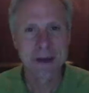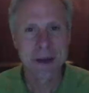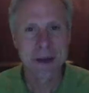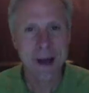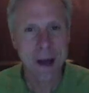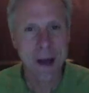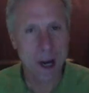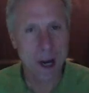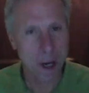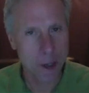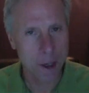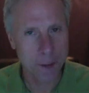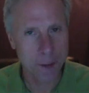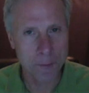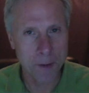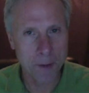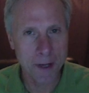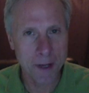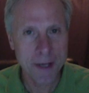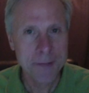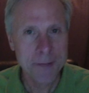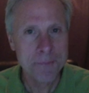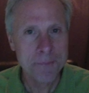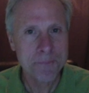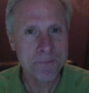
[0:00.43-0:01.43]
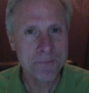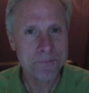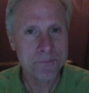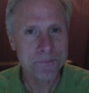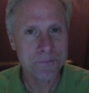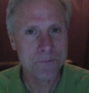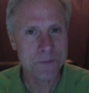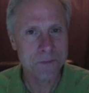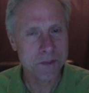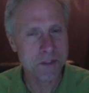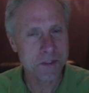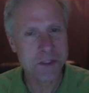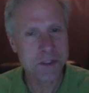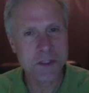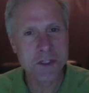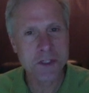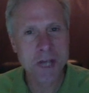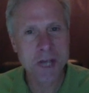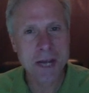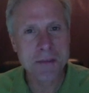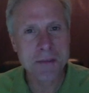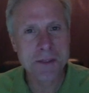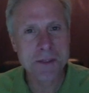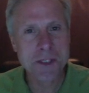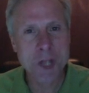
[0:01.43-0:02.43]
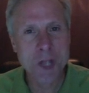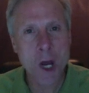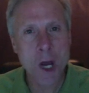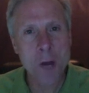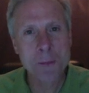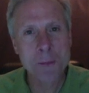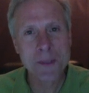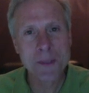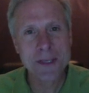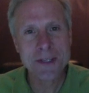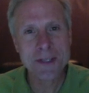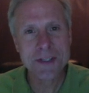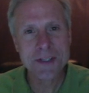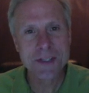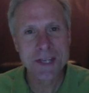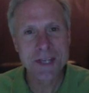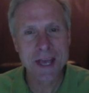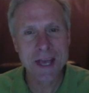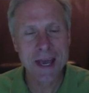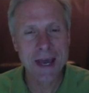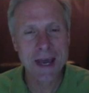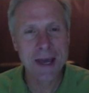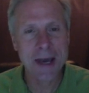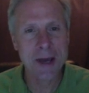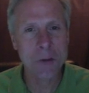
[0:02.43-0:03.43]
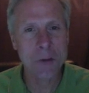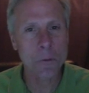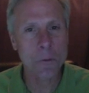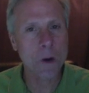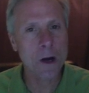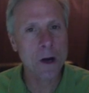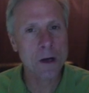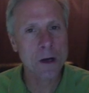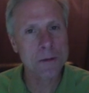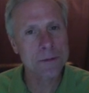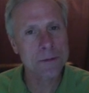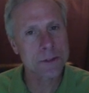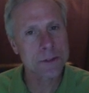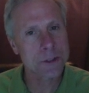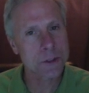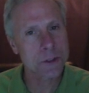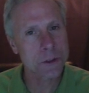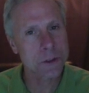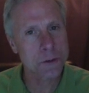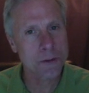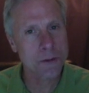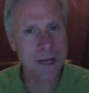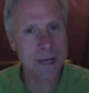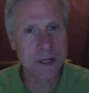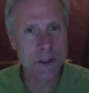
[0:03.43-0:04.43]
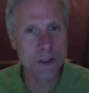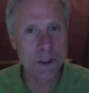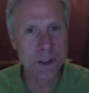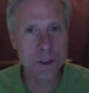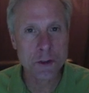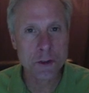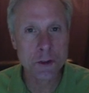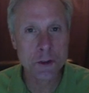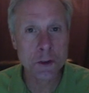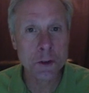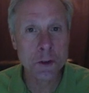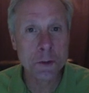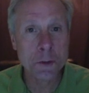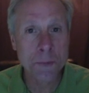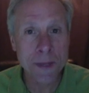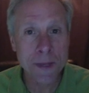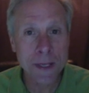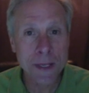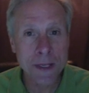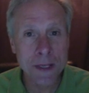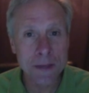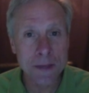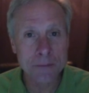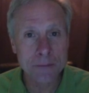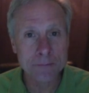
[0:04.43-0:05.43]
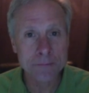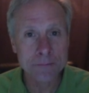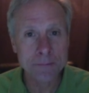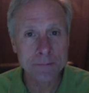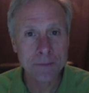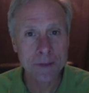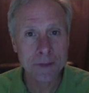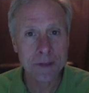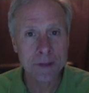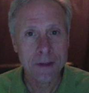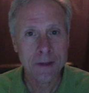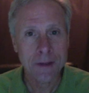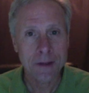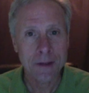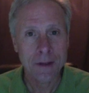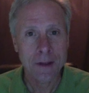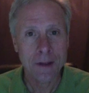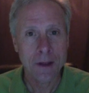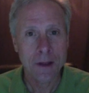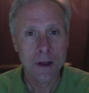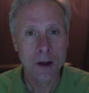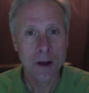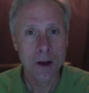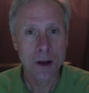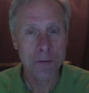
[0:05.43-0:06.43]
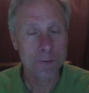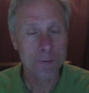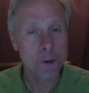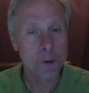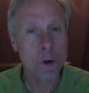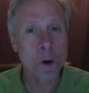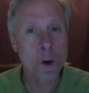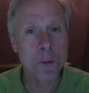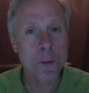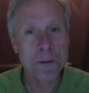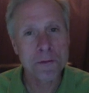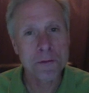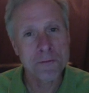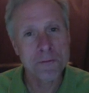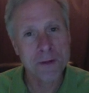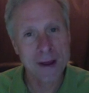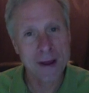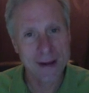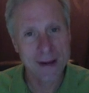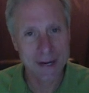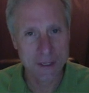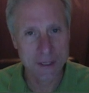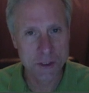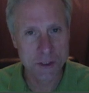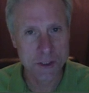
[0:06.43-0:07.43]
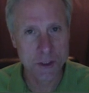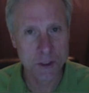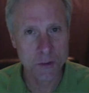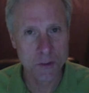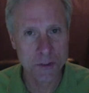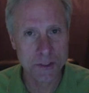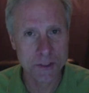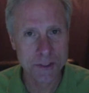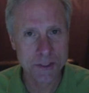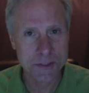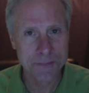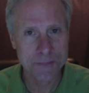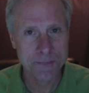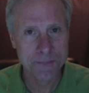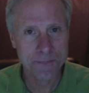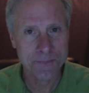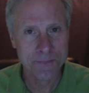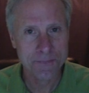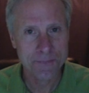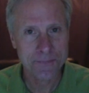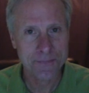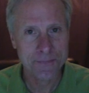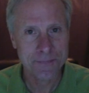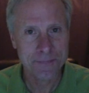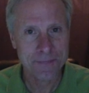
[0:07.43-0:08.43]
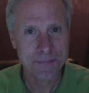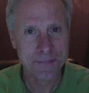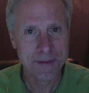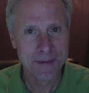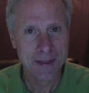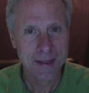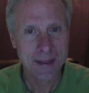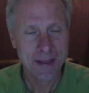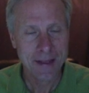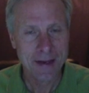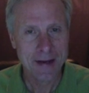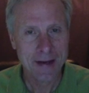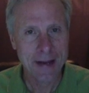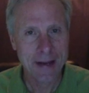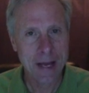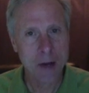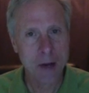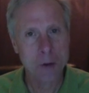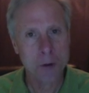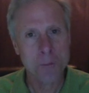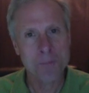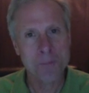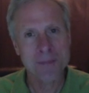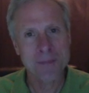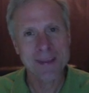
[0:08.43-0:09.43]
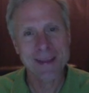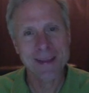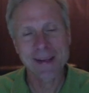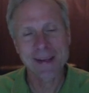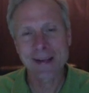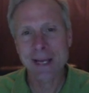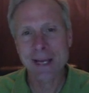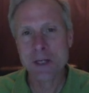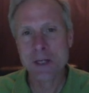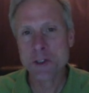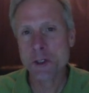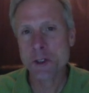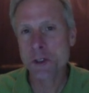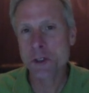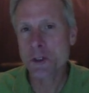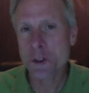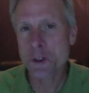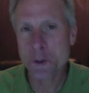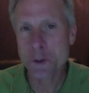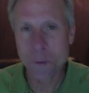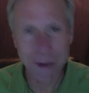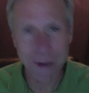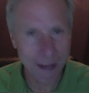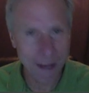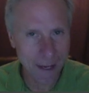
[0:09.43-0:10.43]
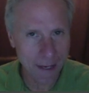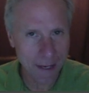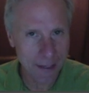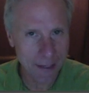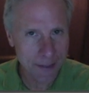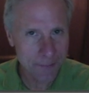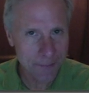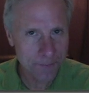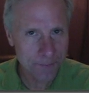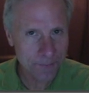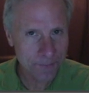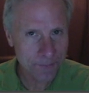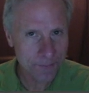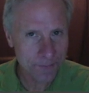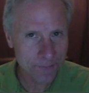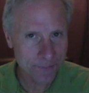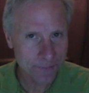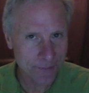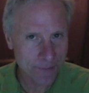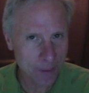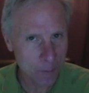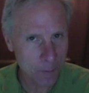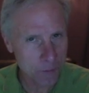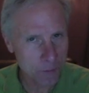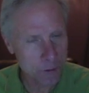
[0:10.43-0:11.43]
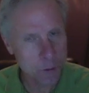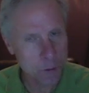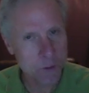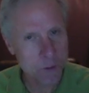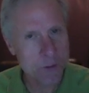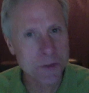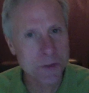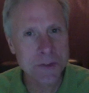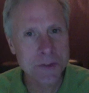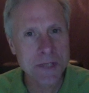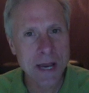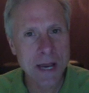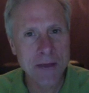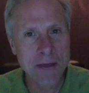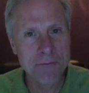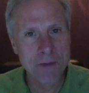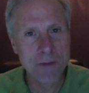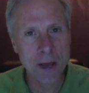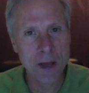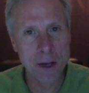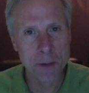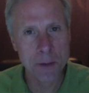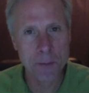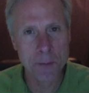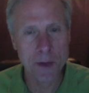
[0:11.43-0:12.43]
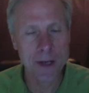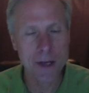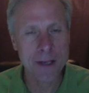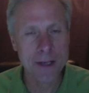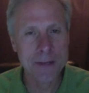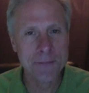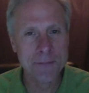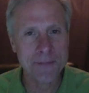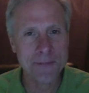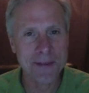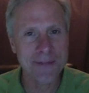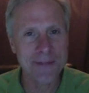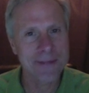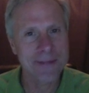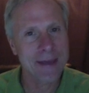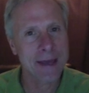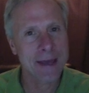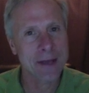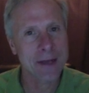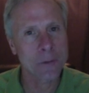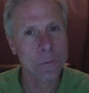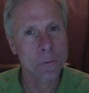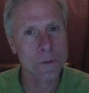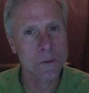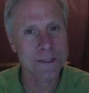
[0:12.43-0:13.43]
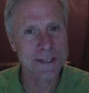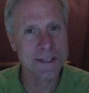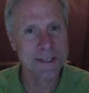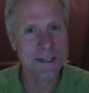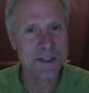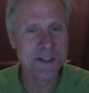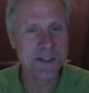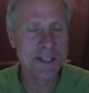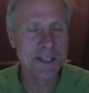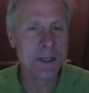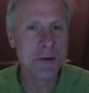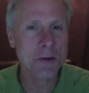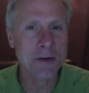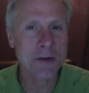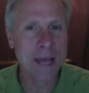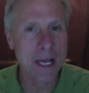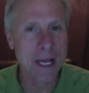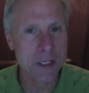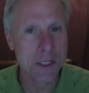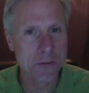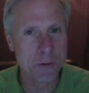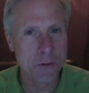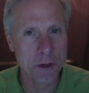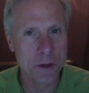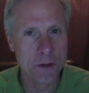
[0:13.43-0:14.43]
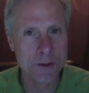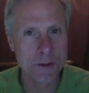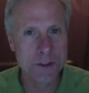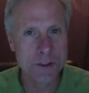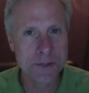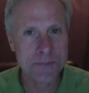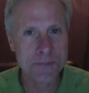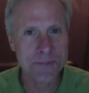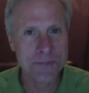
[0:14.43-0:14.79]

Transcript: Hi everybody, this is James Tompkins and welcome to Lecture 2B of the Corporate Finance series. Now in Lecture 2A, that was also time value money in that we did single cash flows,